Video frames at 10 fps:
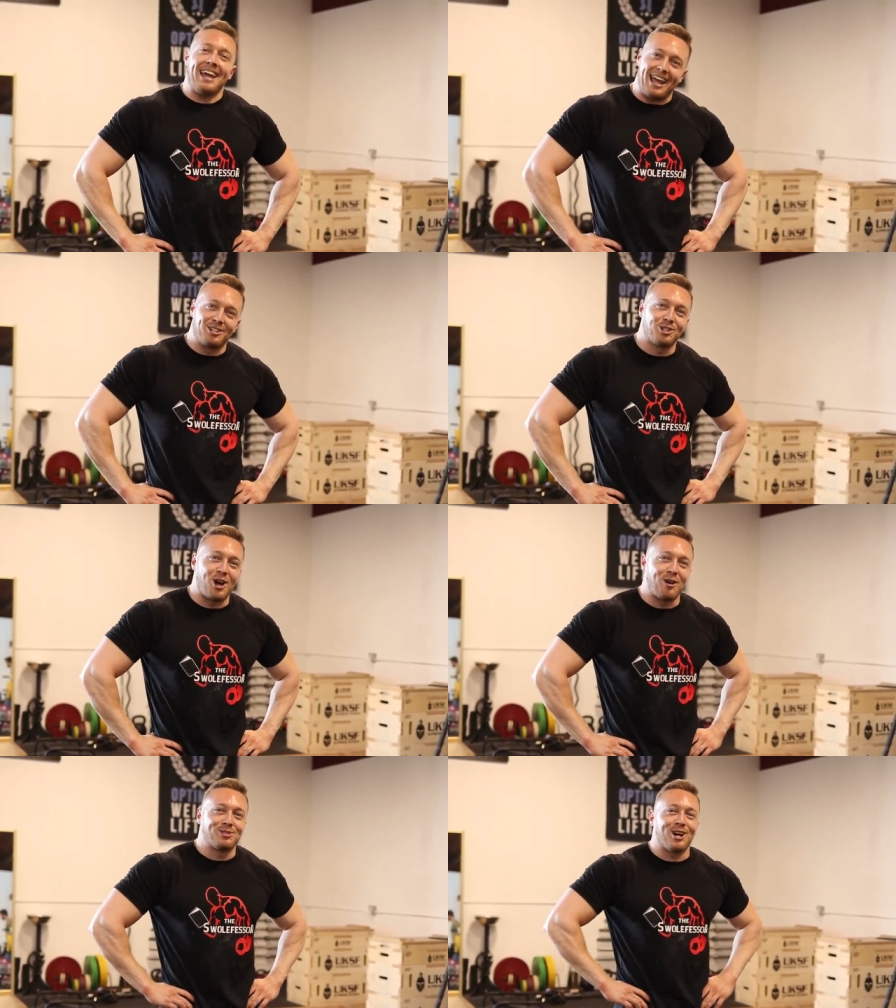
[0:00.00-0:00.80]
Andrew's
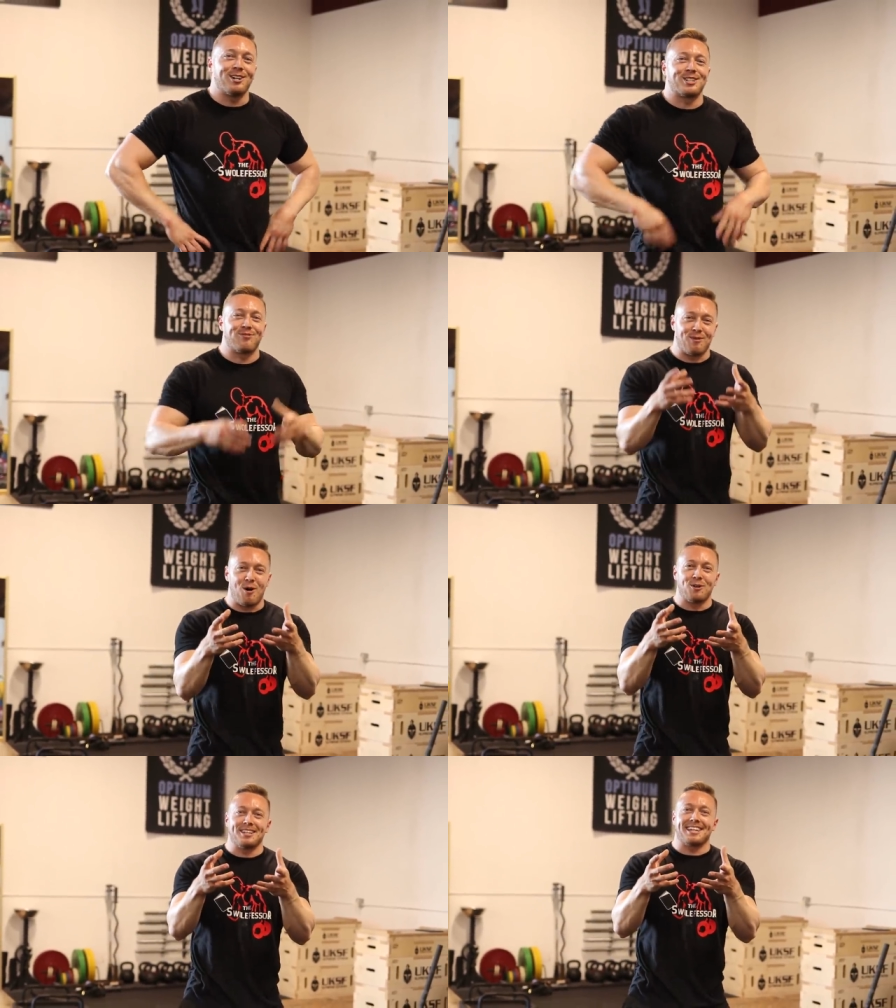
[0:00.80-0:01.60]
arms hurts from
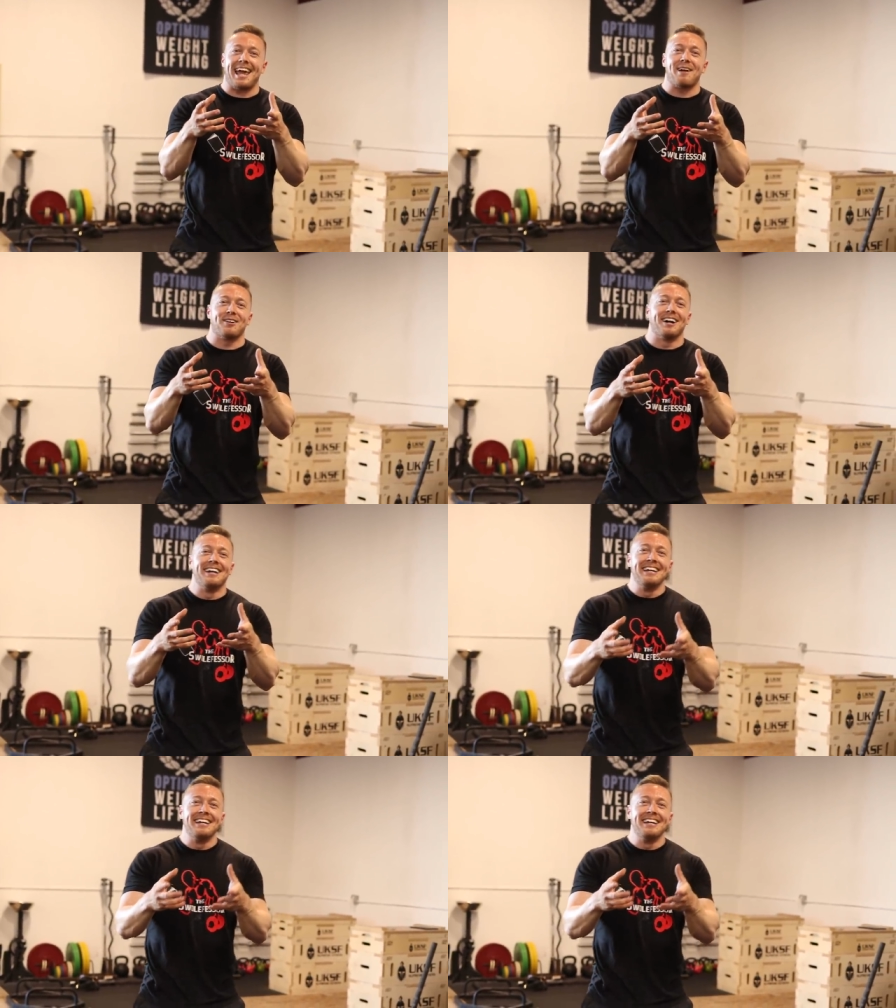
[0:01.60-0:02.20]
holding the camera.